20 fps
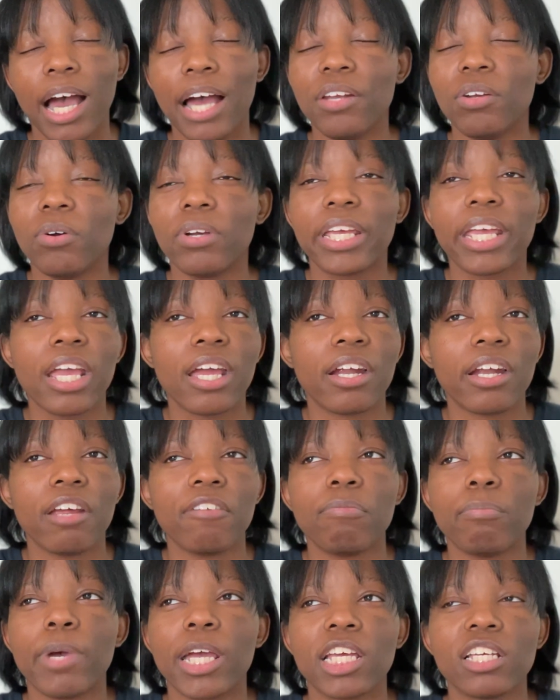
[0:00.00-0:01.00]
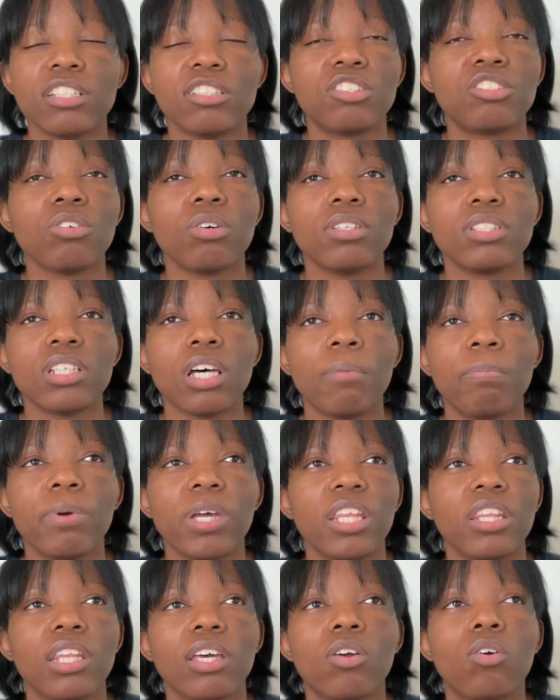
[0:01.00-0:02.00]
I don't care if Meghan shows up
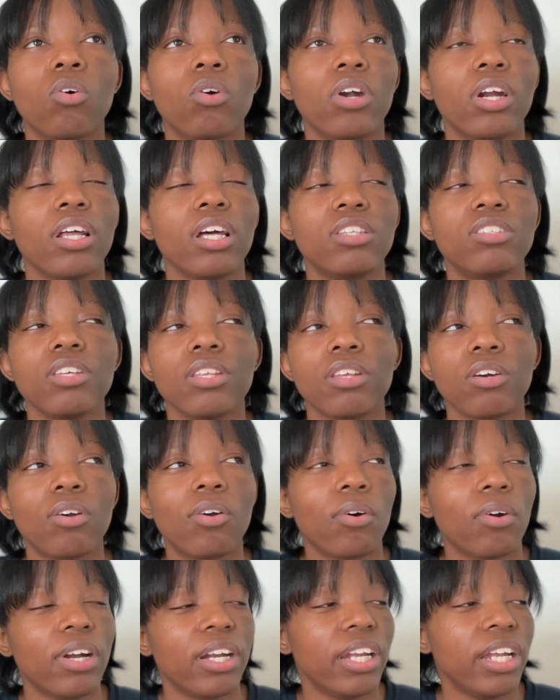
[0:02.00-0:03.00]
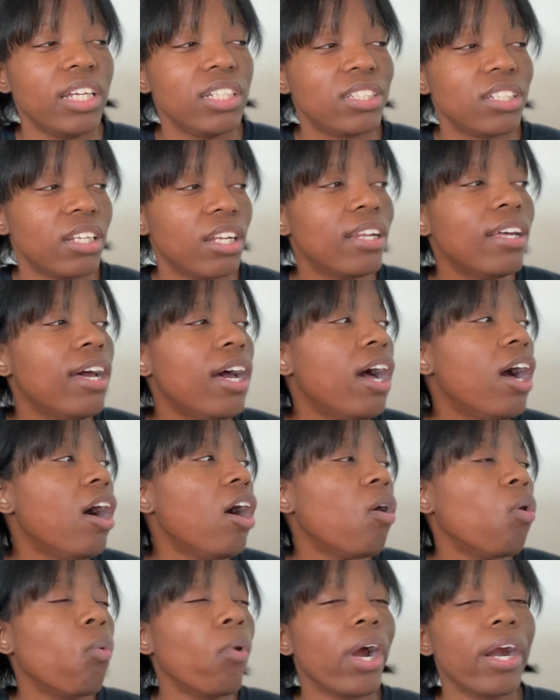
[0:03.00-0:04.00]
in the to the coronation
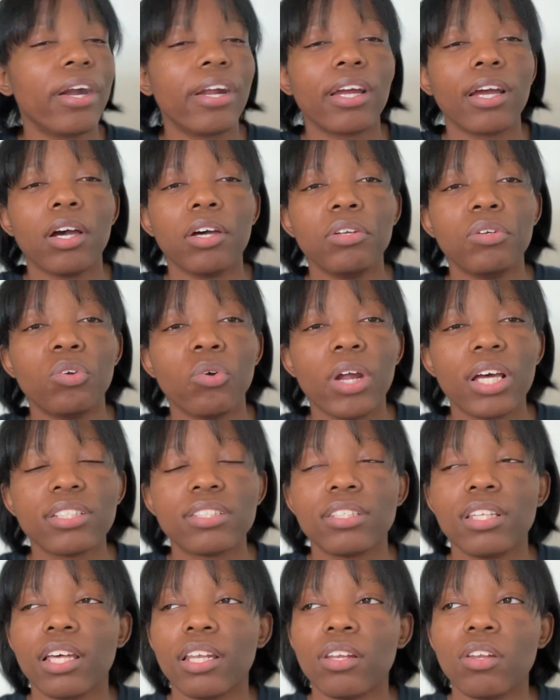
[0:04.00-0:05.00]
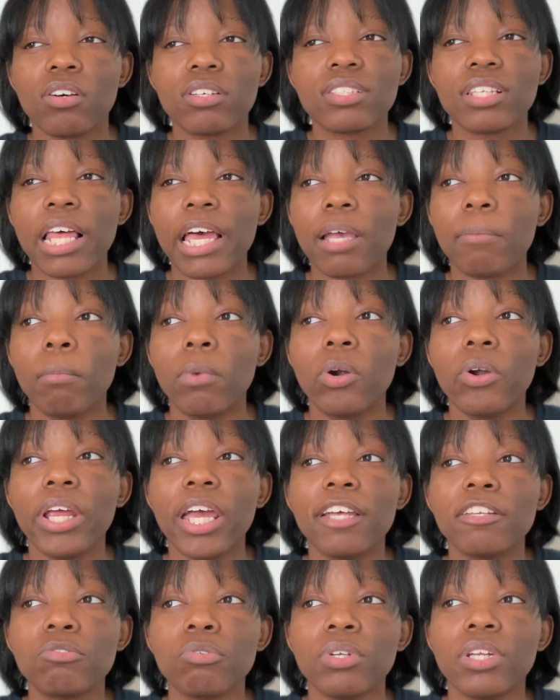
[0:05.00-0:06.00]
wearing a dress that looks like Marie
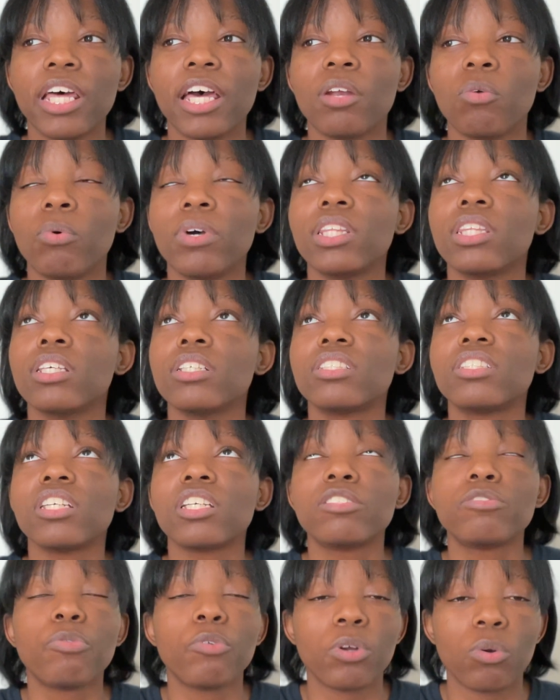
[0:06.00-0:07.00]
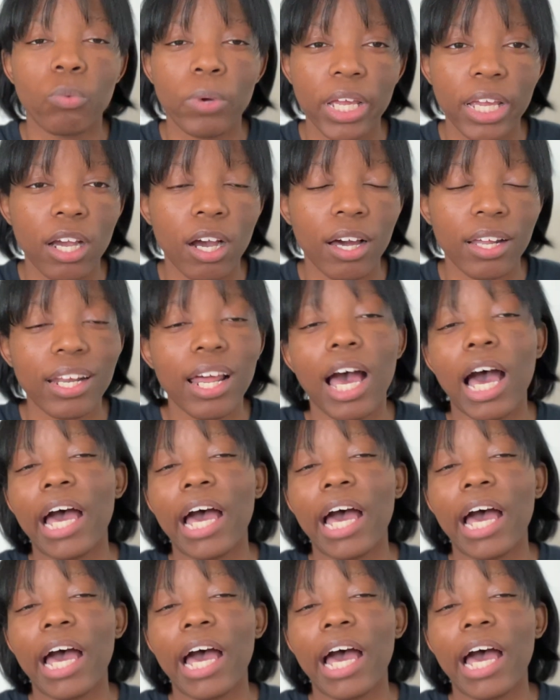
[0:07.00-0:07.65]
Antoinette with the 6-foot wig on.